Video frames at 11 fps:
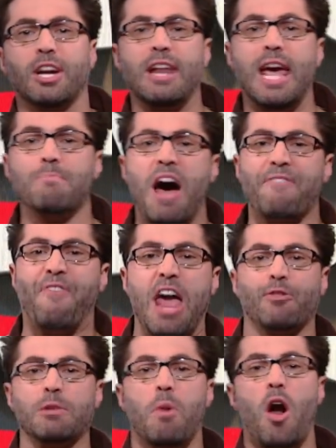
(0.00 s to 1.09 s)
to name my
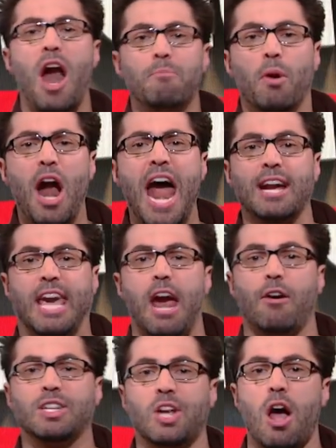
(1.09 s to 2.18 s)
favorite Mar Mariah
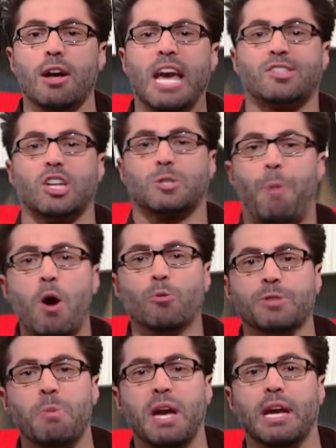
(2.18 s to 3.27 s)
Carey song gets a spoon
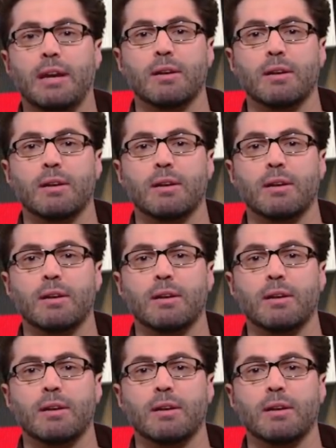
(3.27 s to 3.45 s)
with me.